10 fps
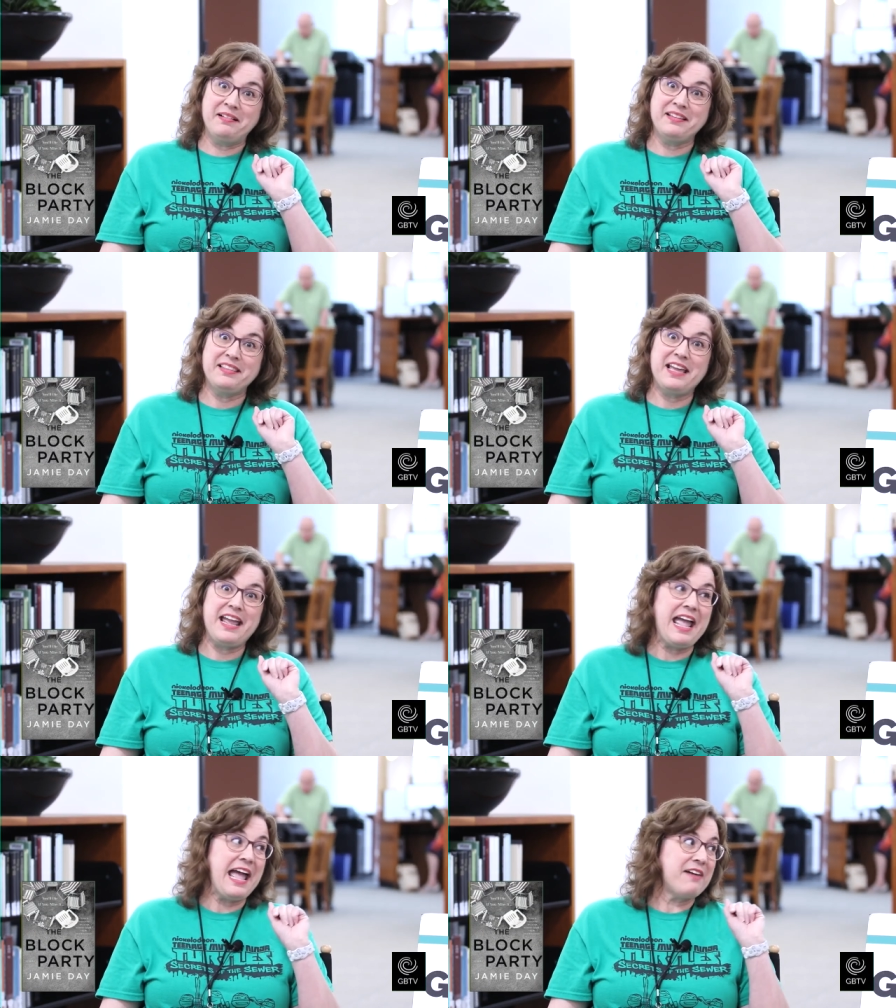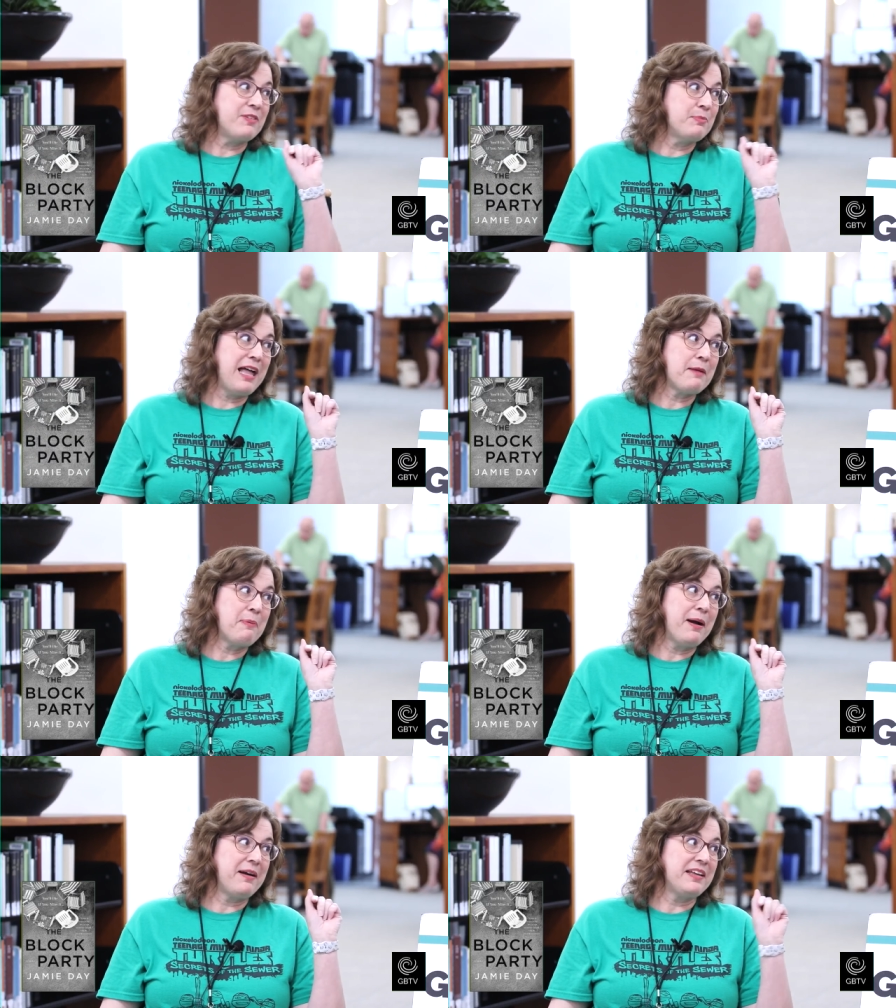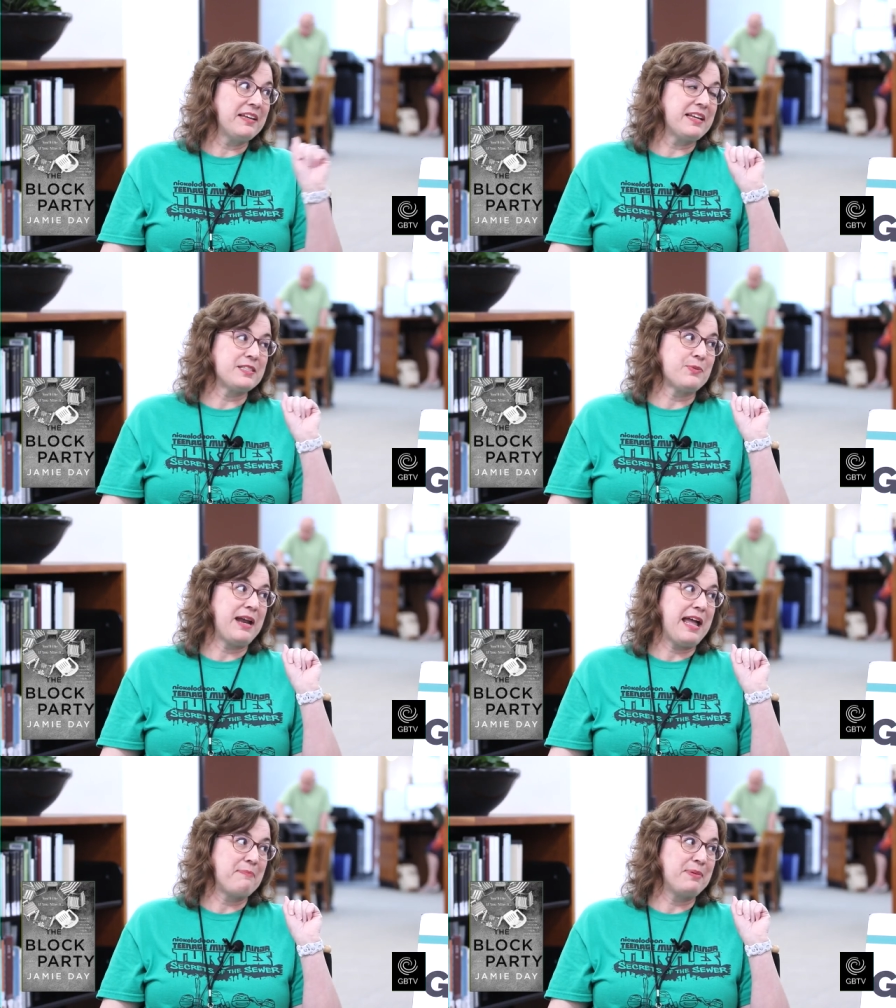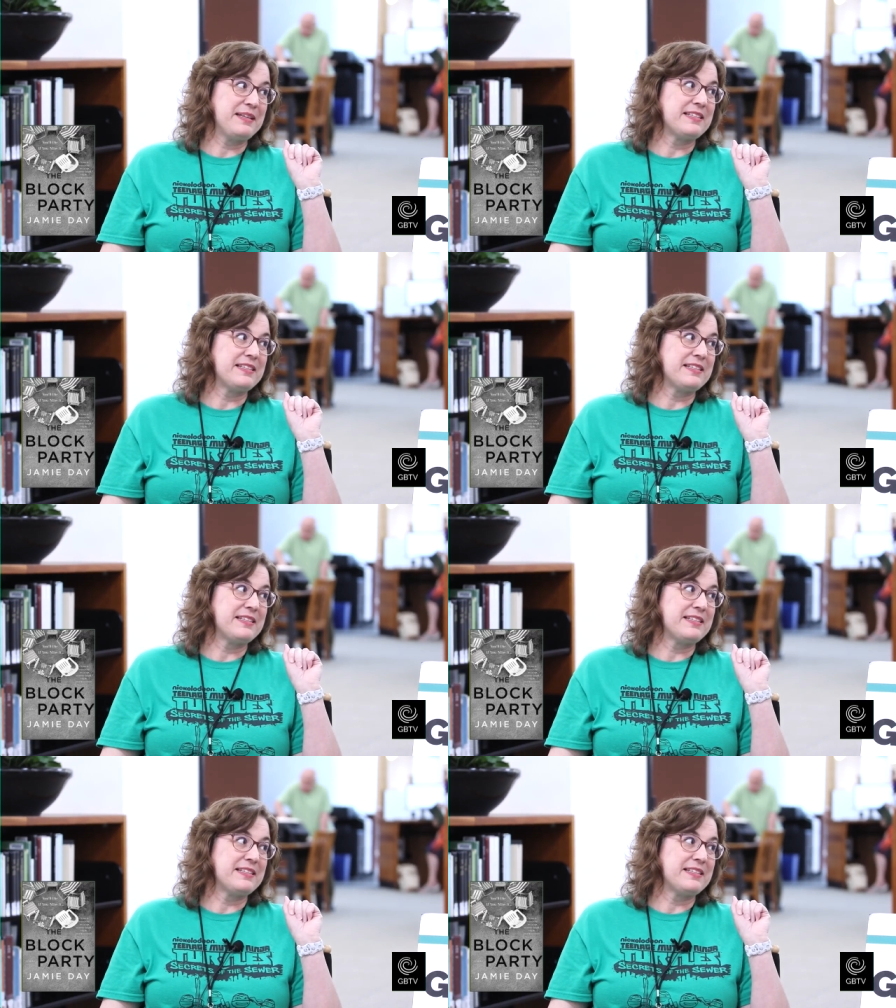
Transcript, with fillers: they have a block party, and guess what happens?